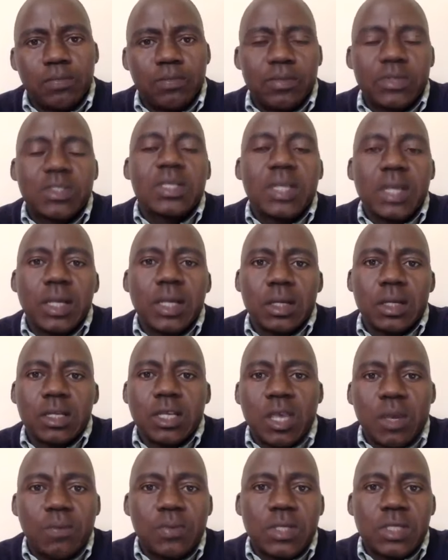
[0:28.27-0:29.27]
still
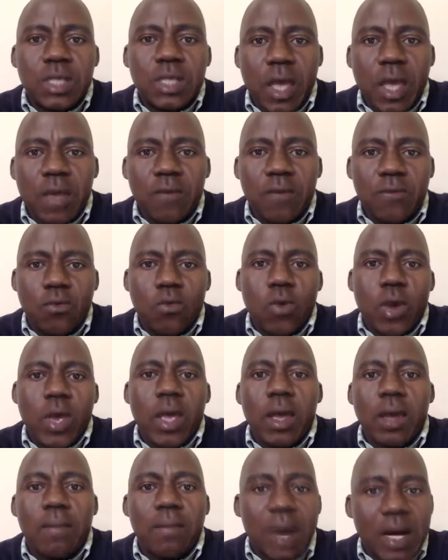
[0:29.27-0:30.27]
keep safe,
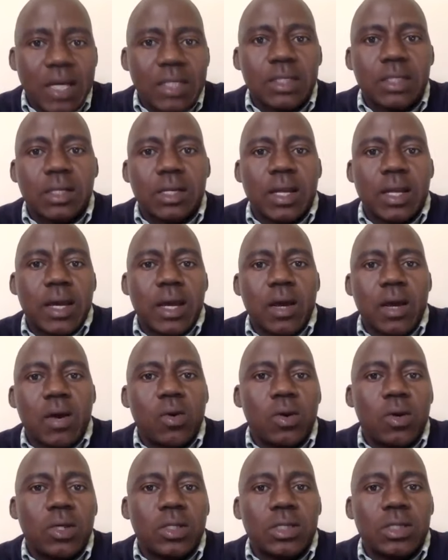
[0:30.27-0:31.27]
wear a mask, like I
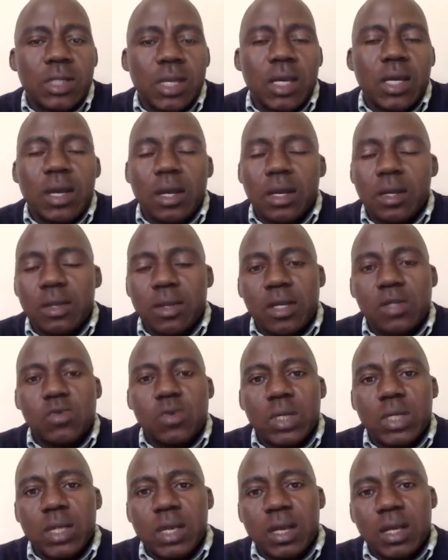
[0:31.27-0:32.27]
always say, and that's
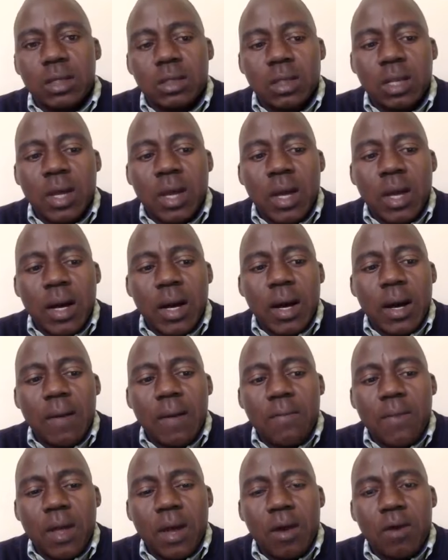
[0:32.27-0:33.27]
what the health
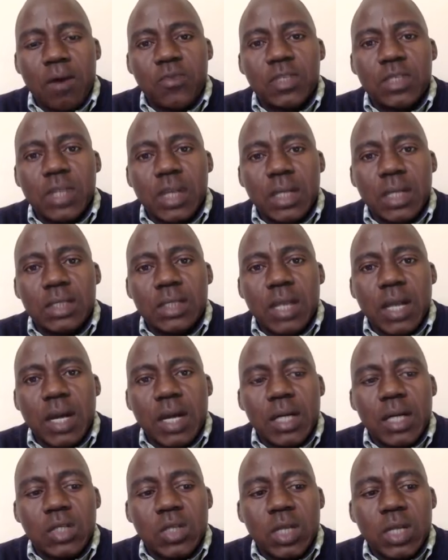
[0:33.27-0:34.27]
officials
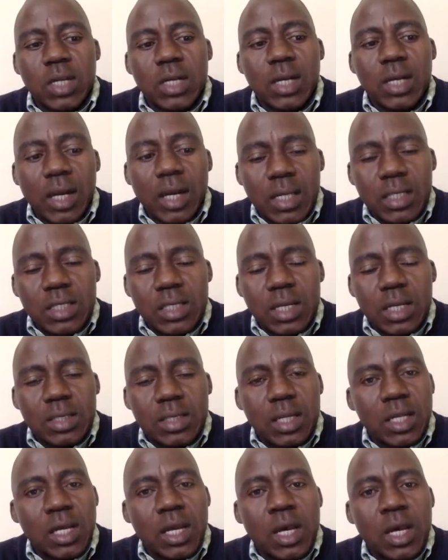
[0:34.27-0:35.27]
are actually encouraging us,
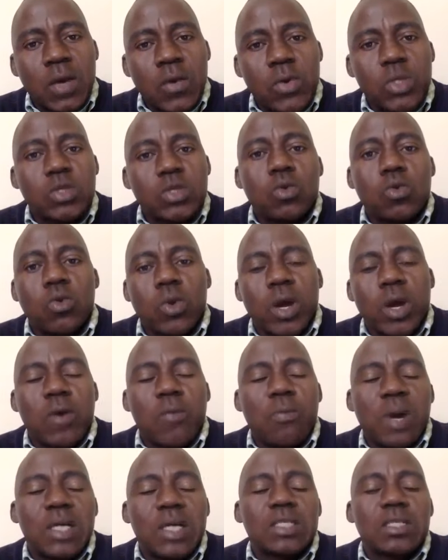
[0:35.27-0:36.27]
that we should wear a
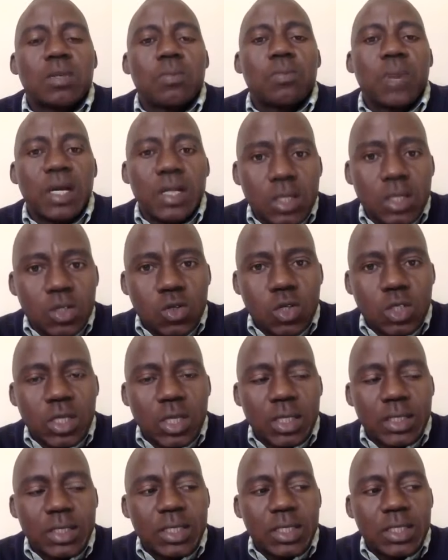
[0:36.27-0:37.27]
mask, practice
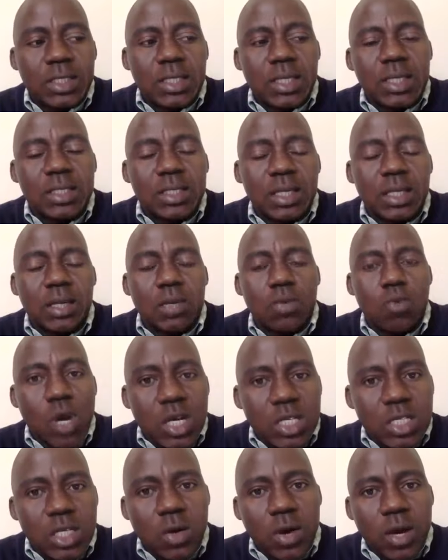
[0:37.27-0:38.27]
social distancing, and
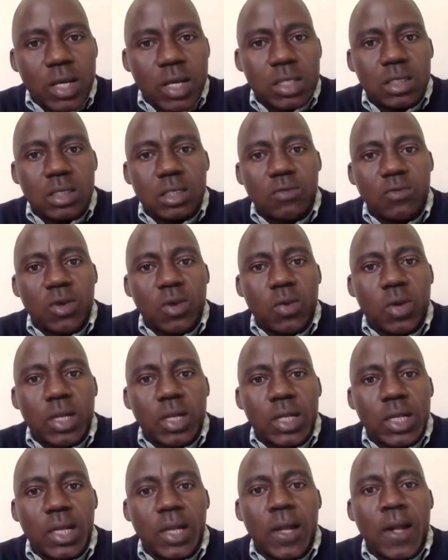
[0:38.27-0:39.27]
wash our hands
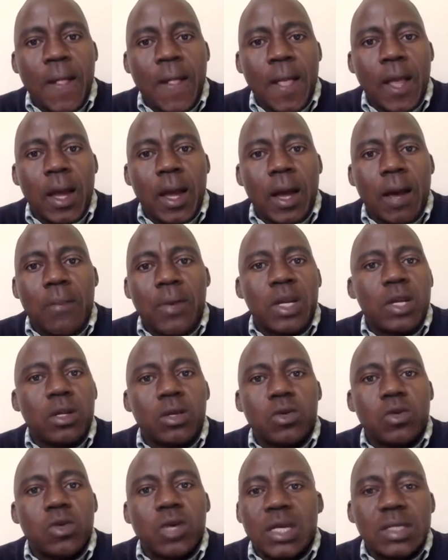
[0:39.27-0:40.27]
frequently. I mean,
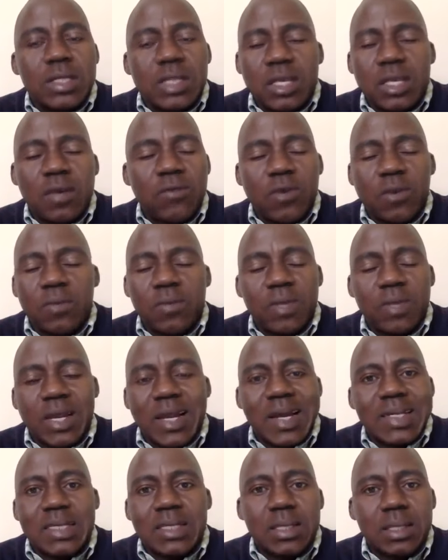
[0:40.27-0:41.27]
you can see from the
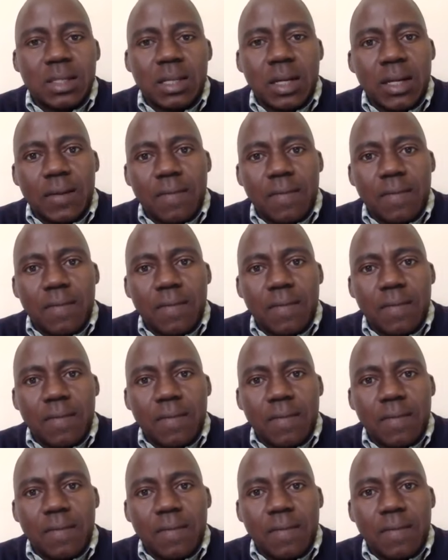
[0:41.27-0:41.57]
last